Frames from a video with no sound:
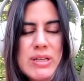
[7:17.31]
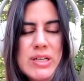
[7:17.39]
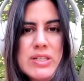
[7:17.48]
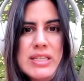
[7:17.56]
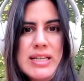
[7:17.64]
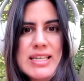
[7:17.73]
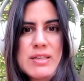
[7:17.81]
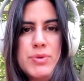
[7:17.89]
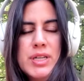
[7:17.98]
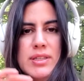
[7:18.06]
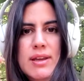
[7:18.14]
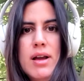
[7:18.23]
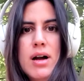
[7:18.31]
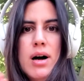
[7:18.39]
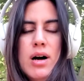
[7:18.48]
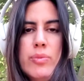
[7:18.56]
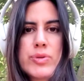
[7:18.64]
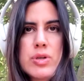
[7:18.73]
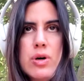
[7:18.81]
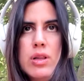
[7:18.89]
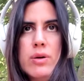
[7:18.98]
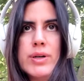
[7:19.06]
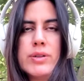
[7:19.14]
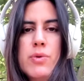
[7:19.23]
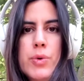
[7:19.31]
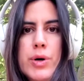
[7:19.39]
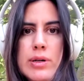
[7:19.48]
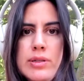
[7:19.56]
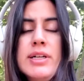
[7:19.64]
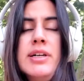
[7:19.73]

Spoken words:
Because it has printing hubs all over the world.